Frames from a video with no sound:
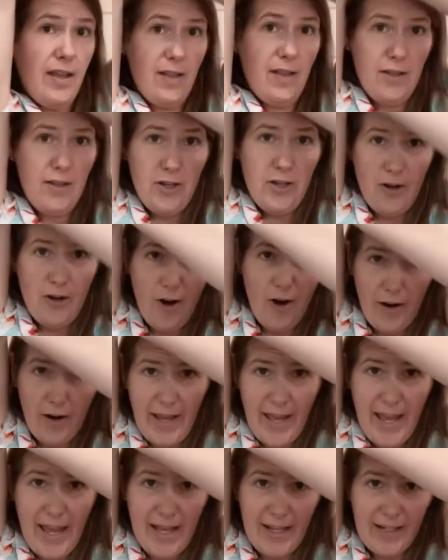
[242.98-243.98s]
your
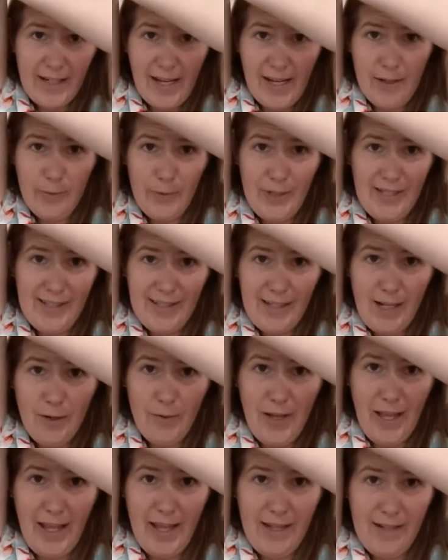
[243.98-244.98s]
hand kind of wants to
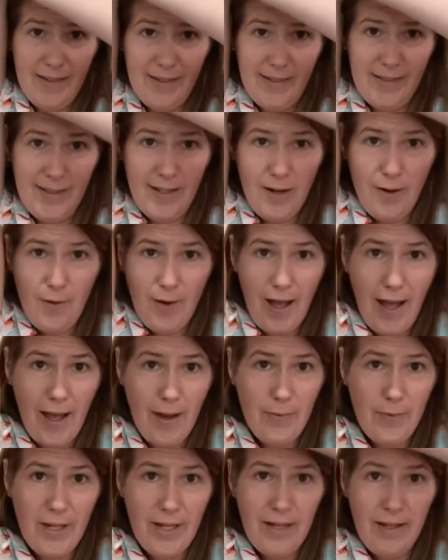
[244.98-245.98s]
go in. So
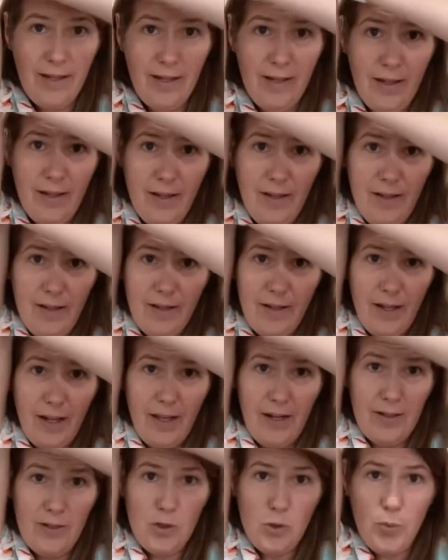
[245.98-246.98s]
I would
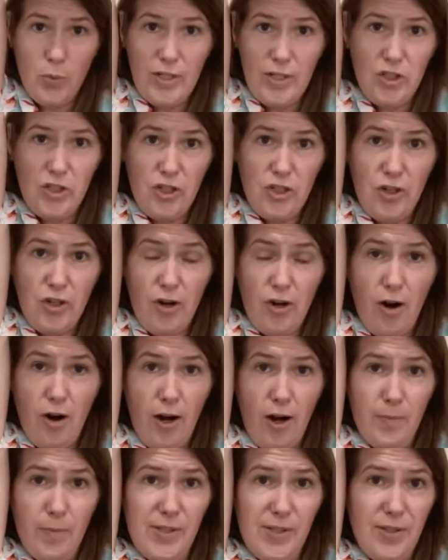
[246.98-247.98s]
kind of twist your
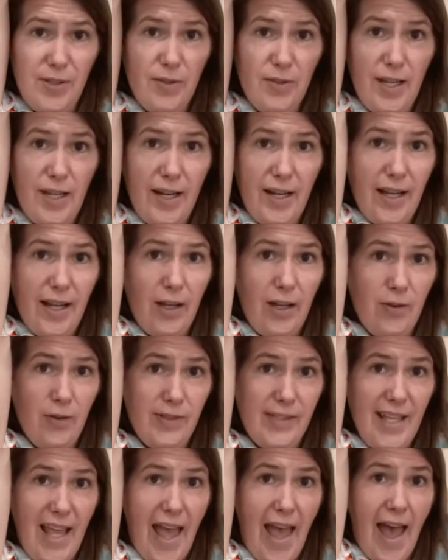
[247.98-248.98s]
arm so that it
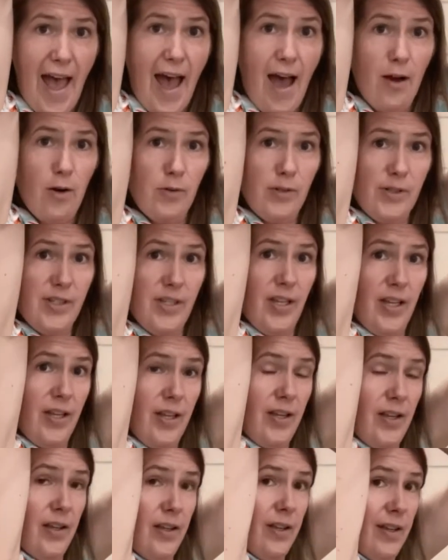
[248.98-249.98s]
goes out,
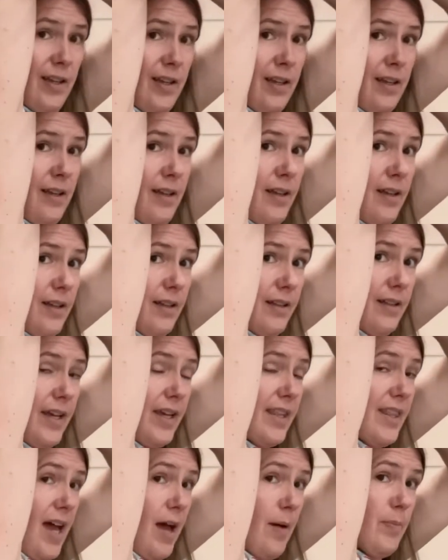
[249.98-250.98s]

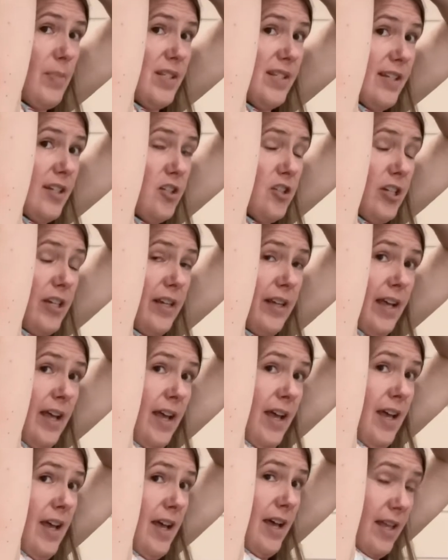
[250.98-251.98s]
like that position.
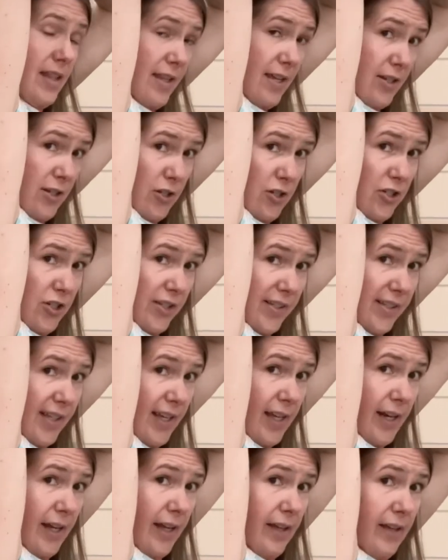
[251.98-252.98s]
And then you're just
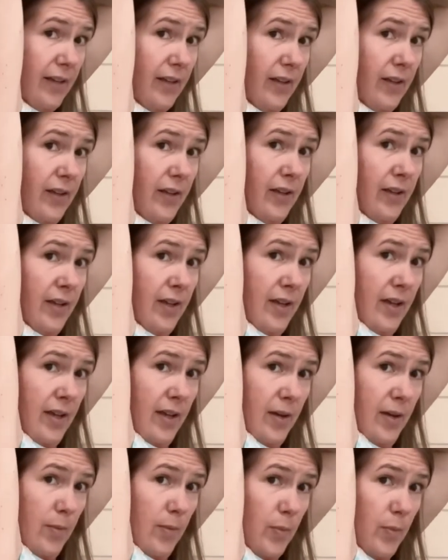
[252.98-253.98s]
gonna
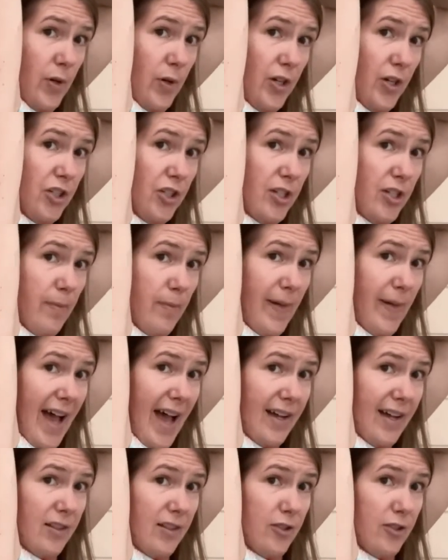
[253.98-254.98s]
push it
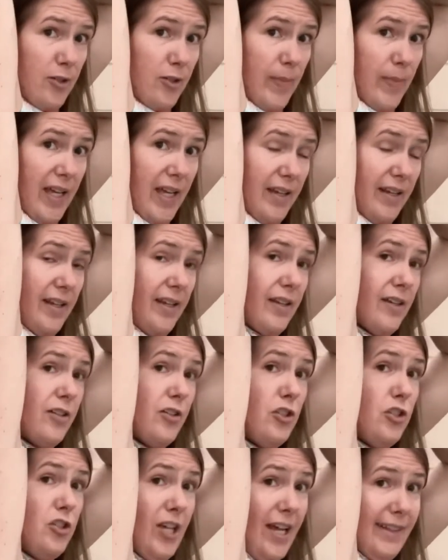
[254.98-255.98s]
back a little bit,
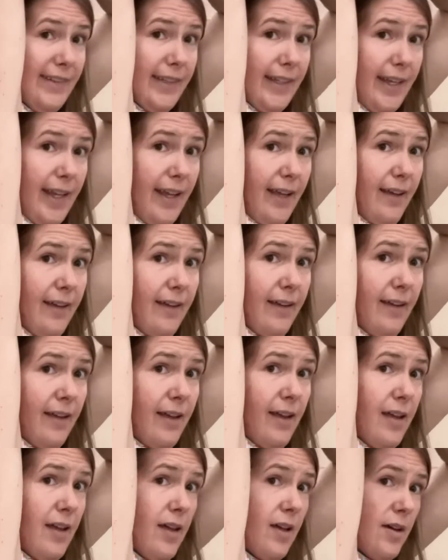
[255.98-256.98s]
gently,
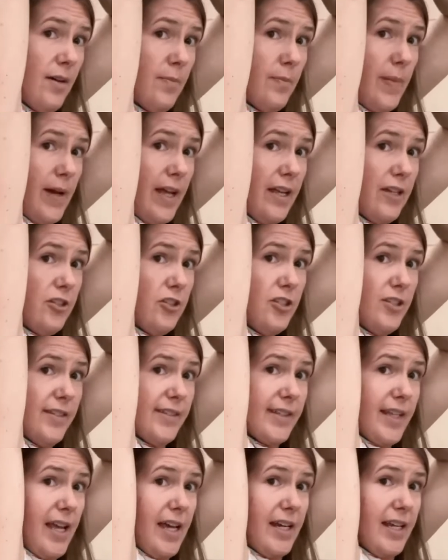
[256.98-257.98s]
but
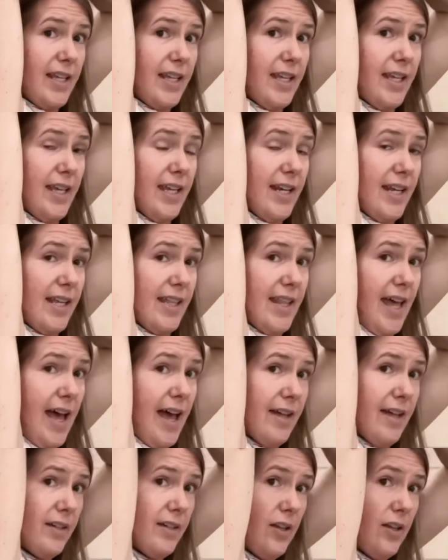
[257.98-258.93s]
just kind of getting that